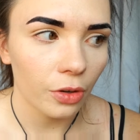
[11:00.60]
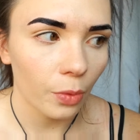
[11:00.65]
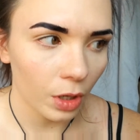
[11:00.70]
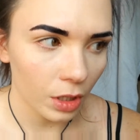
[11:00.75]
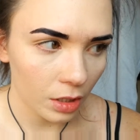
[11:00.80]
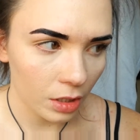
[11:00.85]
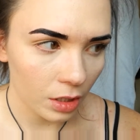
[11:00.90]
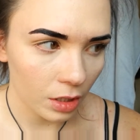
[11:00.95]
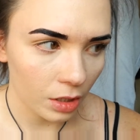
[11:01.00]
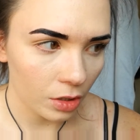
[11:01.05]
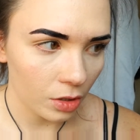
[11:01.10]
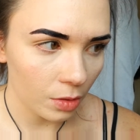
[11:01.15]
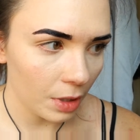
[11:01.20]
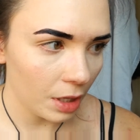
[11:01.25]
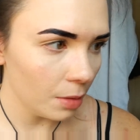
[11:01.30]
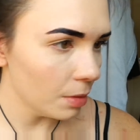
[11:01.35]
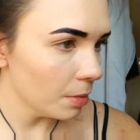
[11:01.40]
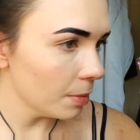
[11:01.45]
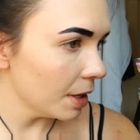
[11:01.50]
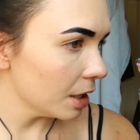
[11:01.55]
wanting to
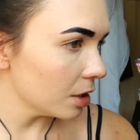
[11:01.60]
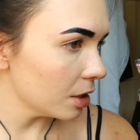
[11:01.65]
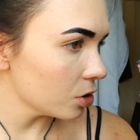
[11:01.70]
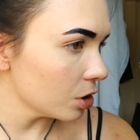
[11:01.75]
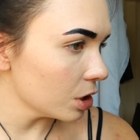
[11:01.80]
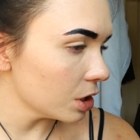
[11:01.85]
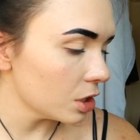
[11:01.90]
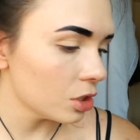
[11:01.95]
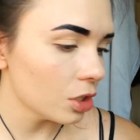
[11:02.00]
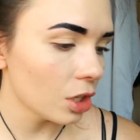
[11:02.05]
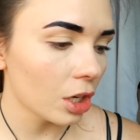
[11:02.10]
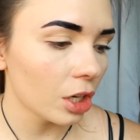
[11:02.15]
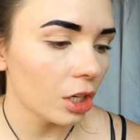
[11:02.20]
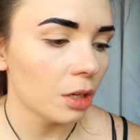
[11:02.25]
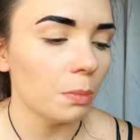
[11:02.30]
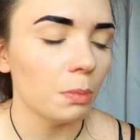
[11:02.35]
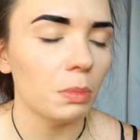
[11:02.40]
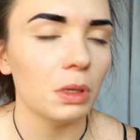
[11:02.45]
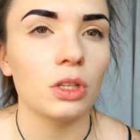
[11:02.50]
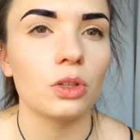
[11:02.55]
maybe make sure it's not going to
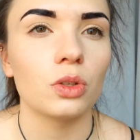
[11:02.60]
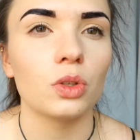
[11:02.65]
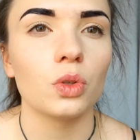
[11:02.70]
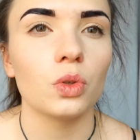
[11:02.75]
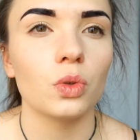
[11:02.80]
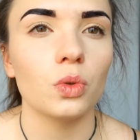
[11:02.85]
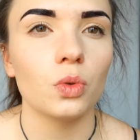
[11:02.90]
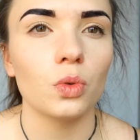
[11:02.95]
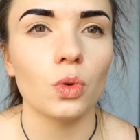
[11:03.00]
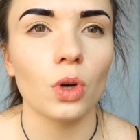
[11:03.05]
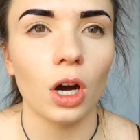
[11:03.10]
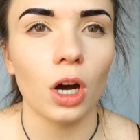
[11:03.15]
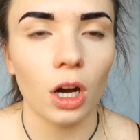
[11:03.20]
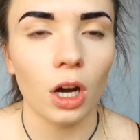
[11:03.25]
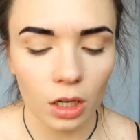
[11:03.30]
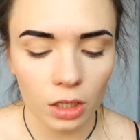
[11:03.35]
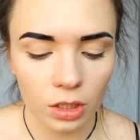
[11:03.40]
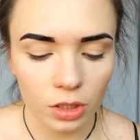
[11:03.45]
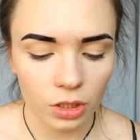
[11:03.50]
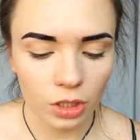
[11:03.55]
be too
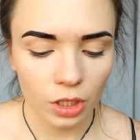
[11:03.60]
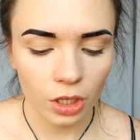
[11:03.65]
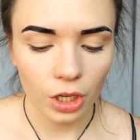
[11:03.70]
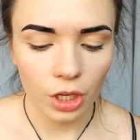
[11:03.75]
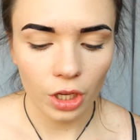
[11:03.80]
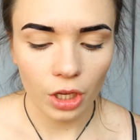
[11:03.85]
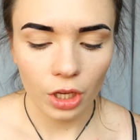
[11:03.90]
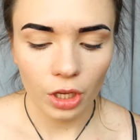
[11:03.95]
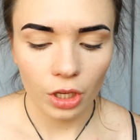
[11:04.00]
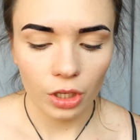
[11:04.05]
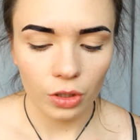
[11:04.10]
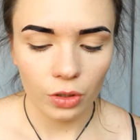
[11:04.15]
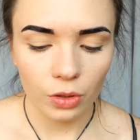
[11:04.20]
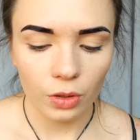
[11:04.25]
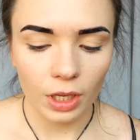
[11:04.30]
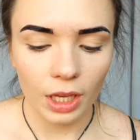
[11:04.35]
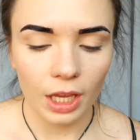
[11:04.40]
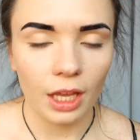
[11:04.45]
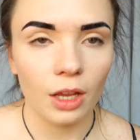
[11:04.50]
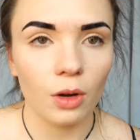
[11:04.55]
harsh. You
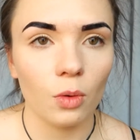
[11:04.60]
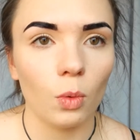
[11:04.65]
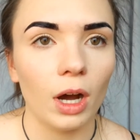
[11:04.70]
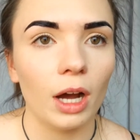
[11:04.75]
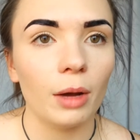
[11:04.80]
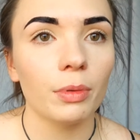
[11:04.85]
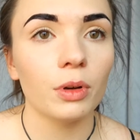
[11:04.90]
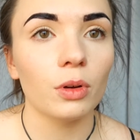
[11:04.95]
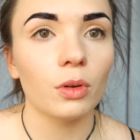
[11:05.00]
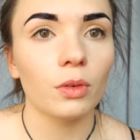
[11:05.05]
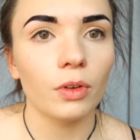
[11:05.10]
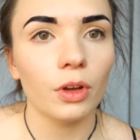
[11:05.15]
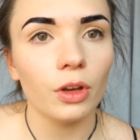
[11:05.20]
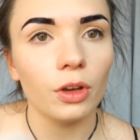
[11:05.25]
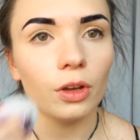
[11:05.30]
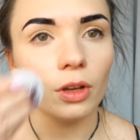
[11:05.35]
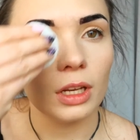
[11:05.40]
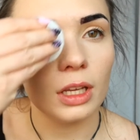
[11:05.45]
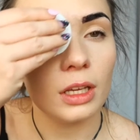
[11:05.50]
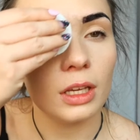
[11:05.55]
can wipe it off
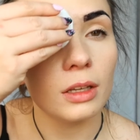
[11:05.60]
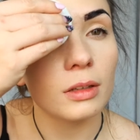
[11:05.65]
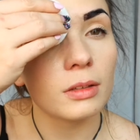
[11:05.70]
early.